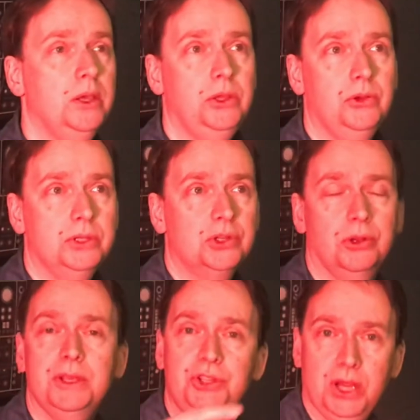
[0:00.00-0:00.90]
You can
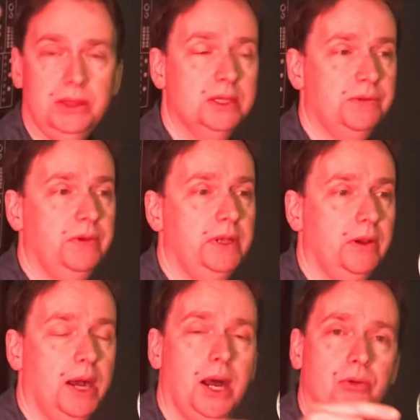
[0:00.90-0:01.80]
certainly check this
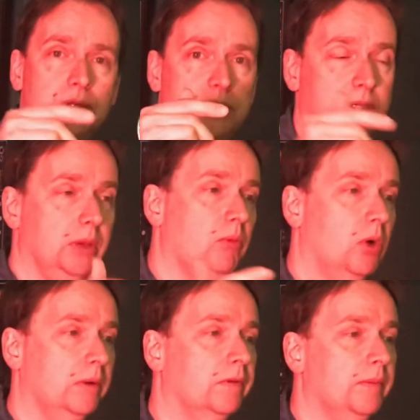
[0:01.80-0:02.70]
video out to get
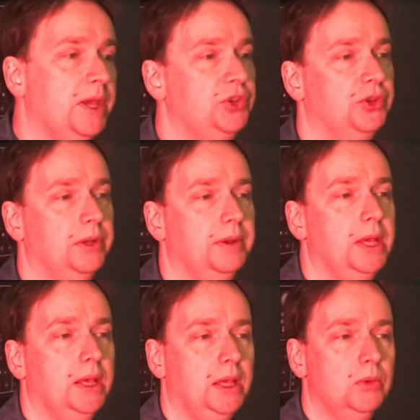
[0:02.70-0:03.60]
more information.
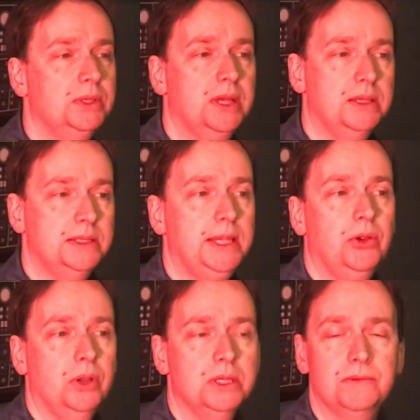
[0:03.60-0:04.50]
It was on
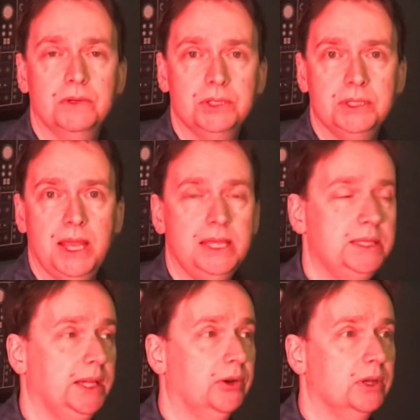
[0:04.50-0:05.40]
synchronous versus
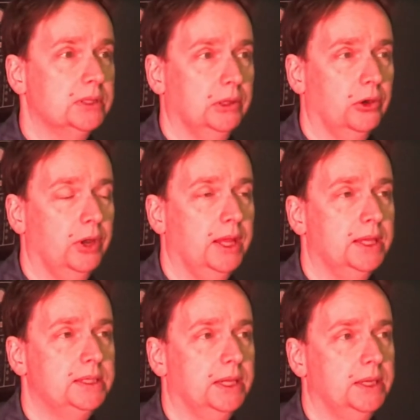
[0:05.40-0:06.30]
asynchronous learning
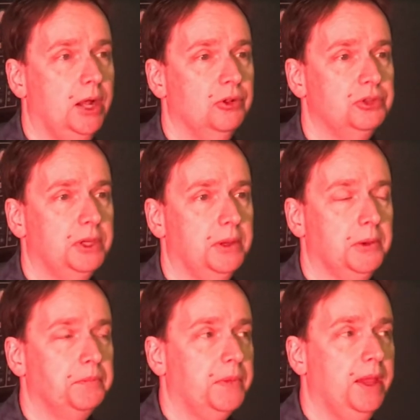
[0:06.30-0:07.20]
and technology.
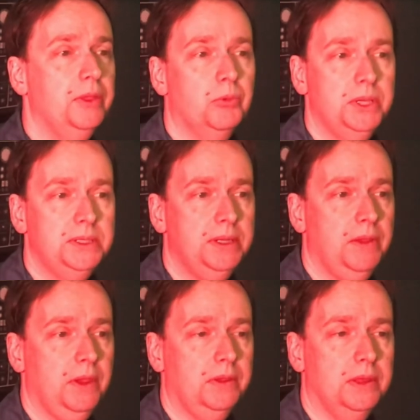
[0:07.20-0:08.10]
And the reason I
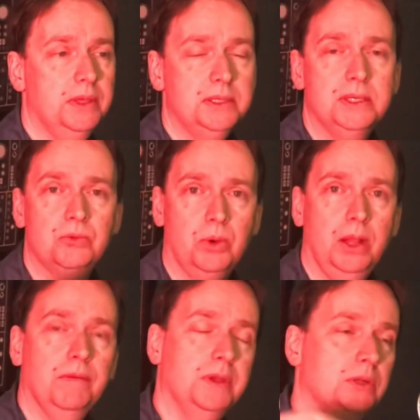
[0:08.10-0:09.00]
think that this is
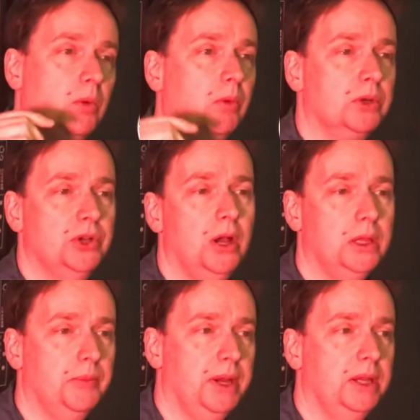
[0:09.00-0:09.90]
relevant to what we're
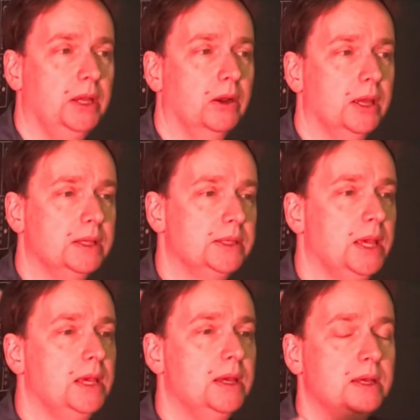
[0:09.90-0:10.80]
talking about here is
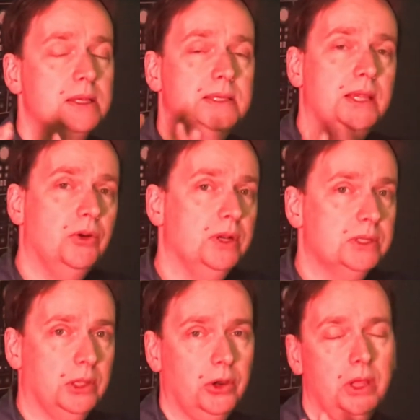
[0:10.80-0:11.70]

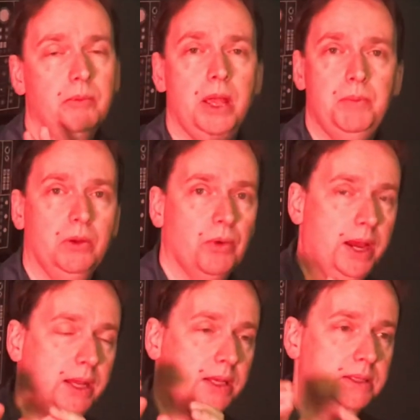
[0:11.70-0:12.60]
synchronous learning might be
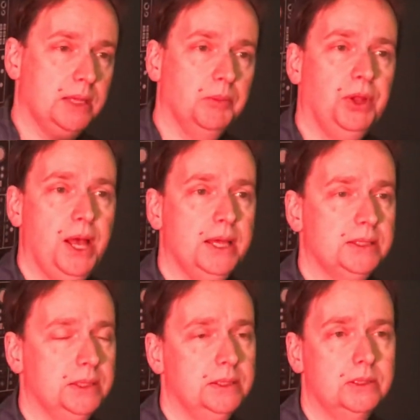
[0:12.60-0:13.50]
right in some
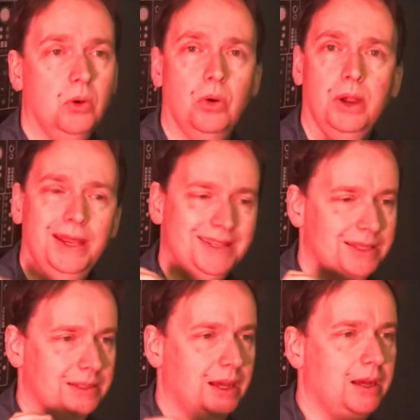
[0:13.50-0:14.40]
classes or in
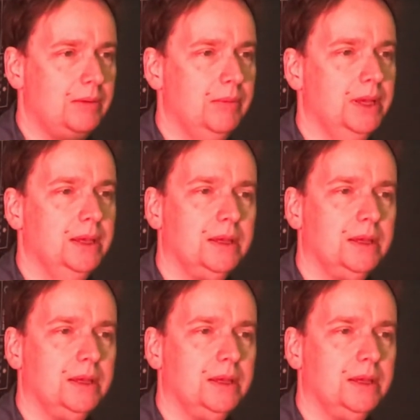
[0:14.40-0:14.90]
some